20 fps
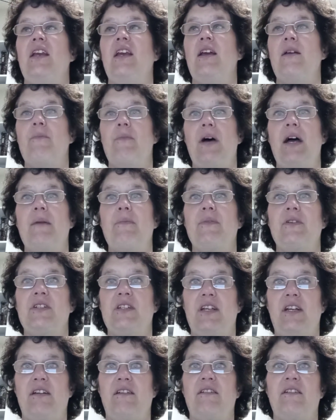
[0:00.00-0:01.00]
In my
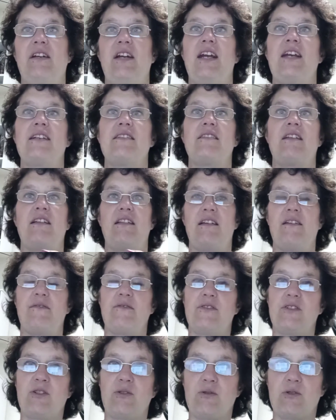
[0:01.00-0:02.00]
particular case, I
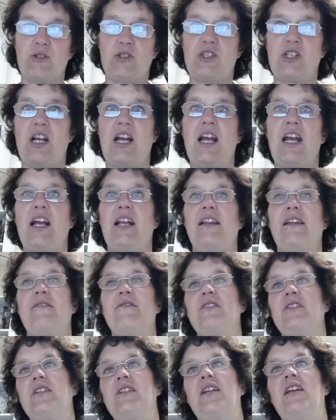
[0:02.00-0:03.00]
love to crochet, I
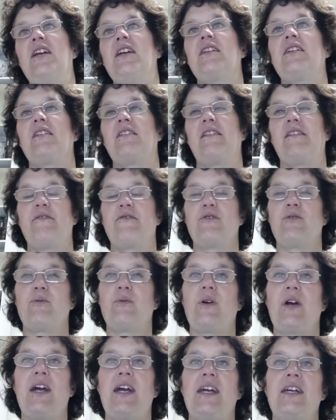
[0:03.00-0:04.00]
love to knit, I love to
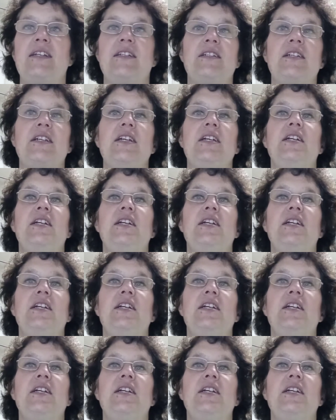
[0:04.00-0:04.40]
write,